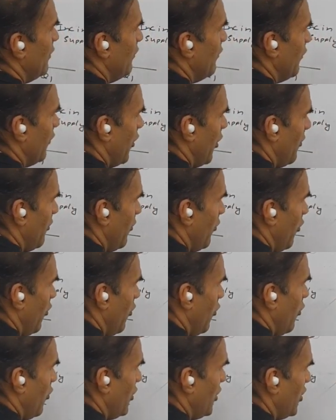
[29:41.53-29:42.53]
from
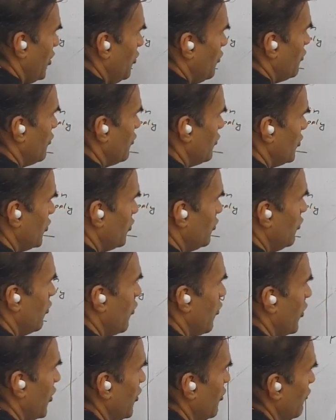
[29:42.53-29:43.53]
OQ to
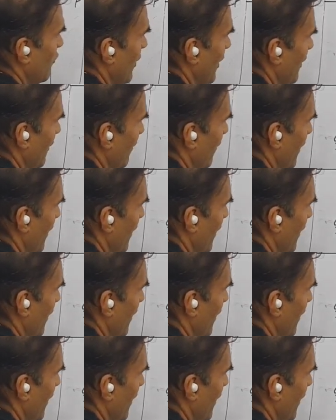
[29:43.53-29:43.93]
OQ1.